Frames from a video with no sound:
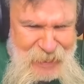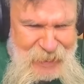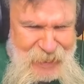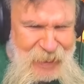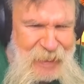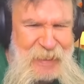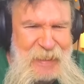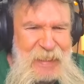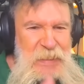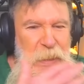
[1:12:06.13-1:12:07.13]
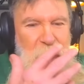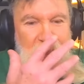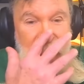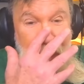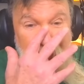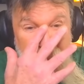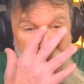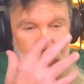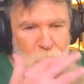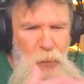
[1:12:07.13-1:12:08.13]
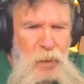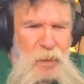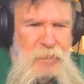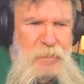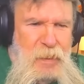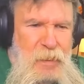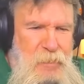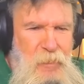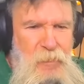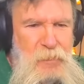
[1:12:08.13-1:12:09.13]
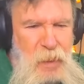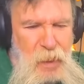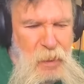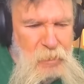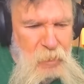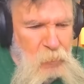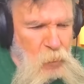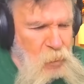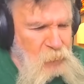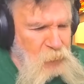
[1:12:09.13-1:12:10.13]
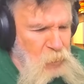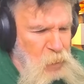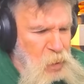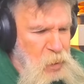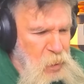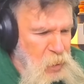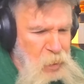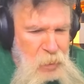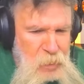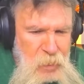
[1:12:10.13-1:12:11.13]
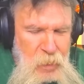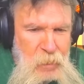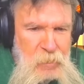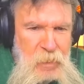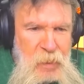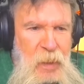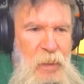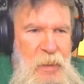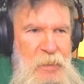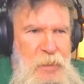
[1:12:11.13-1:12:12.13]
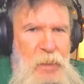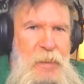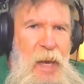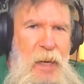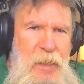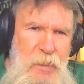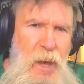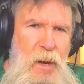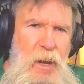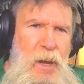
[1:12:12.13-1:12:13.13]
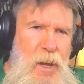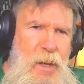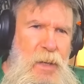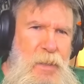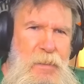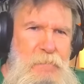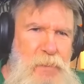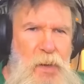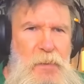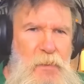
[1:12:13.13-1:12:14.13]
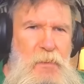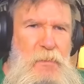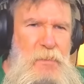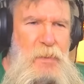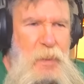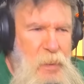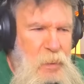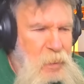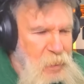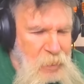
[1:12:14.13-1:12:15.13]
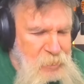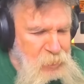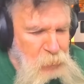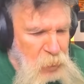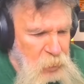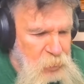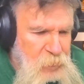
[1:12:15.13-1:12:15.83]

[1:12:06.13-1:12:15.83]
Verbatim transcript: don't work for me, Daddy. What? don't, yeah, don't work for me. Yeah, he'd say, "Daddy, Daddy, brother." Uh, he's too much.